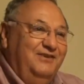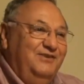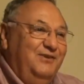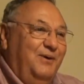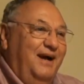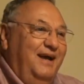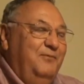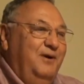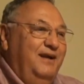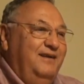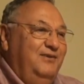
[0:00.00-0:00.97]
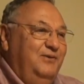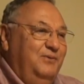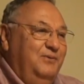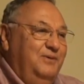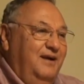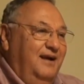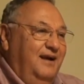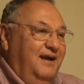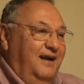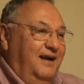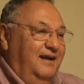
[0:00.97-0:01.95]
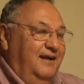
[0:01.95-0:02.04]
So I went to
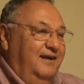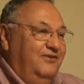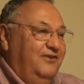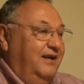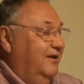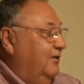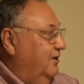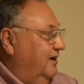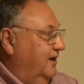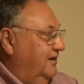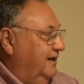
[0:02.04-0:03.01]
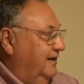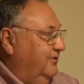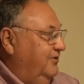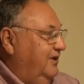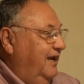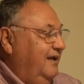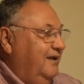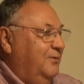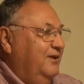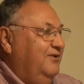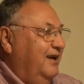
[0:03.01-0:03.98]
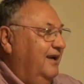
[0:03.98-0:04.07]
decided to go to Colorado State. And
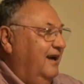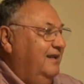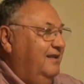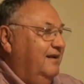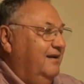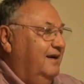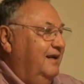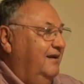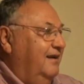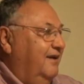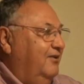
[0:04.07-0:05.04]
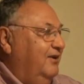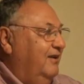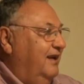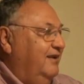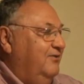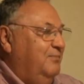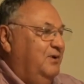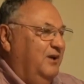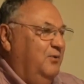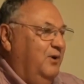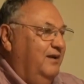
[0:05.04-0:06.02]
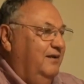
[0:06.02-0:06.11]
once I got there, I, I realized pretty
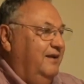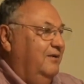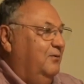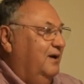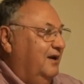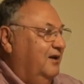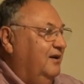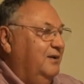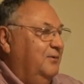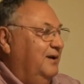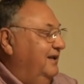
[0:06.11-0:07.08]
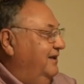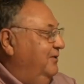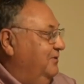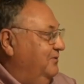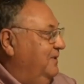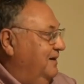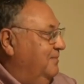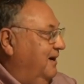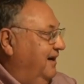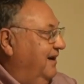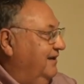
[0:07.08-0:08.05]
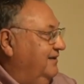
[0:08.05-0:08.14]
quickly that what I really wanted to do was be a
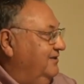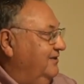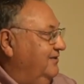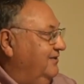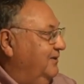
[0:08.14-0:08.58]
biologist.